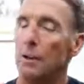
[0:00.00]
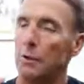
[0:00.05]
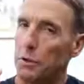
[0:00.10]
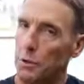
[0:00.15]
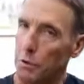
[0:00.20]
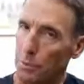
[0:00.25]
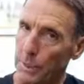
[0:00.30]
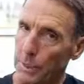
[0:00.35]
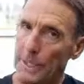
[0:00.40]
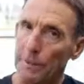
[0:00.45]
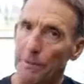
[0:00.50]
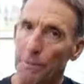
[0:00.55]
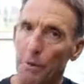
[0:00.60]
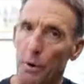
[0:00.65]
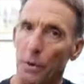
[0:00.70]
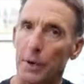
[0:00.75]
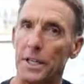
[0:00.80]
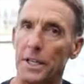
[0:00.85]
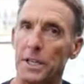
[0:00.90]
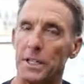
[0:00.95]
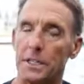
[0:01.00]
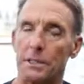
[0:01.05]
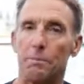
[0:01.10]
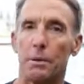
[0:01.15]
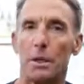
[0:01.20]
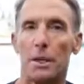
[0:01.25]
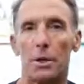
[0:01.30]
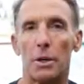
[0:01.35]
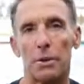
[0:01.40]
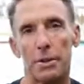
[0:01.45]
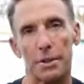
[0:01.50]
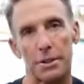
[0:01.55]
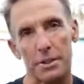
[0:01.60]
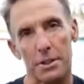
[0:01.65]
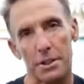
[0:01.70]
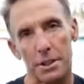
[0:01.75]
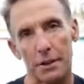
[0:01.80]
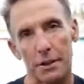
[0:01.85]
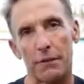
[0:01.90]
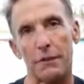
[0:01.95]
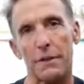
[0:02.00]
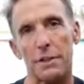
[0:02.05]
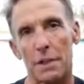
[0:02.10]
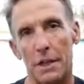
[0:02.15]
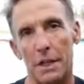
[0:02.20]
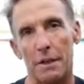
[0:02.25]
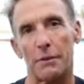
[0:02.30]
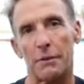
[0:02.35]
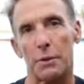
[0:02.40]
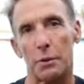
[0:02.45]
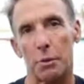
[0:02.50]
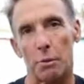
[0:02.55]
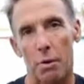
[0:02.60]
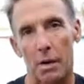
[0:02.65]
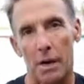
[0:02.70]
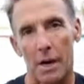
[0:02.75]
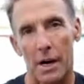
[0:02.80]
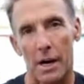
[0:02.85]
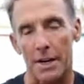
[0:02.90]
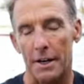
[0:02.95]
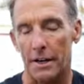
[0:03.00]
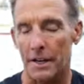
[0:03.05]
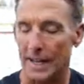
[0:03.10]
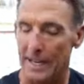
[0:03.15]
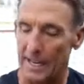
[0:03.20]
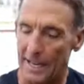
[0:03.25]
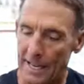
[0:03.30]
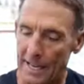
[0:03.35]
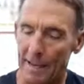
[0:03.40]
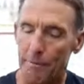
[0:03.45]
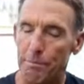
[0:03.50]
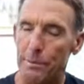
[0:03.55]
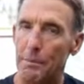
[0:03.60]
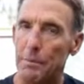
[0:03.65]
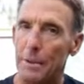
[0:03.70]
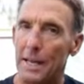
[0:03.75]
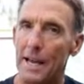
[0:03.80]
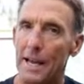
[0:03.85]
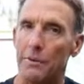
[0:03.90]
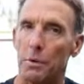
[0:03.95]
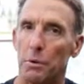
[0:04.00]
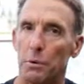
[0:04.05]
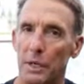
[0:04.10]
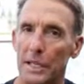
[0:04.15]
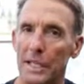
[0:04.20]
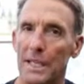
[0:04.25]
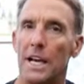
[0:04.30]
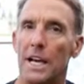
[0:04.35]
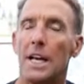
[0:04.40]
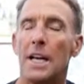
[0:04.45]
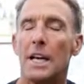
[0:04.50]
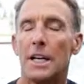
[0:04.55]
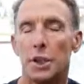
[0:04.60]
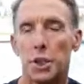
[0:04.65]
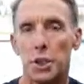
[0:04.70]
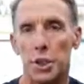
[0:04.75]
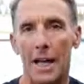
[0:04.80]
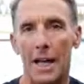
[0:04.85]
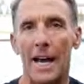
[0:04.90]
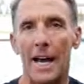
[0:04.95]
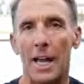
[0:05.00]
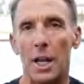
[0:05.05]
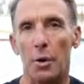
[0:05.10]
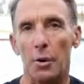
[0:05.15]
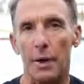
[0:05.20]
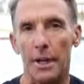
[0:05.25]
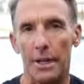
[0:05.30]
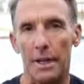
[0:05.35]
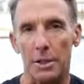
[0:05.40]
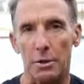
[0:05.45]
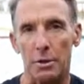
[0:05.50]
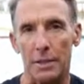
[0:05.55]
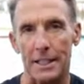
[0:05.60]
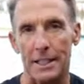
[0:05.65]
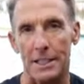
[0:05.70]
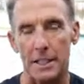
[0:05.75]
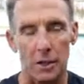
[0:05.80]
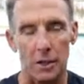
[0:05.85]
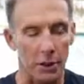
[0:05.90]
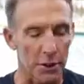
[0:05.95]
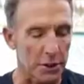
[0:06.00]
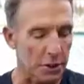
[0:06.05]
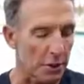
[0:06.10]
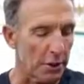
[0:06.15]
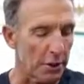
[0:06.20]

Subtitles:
3 to 4 inches below the surface of the water. And I have people have a really shallow entry as long as their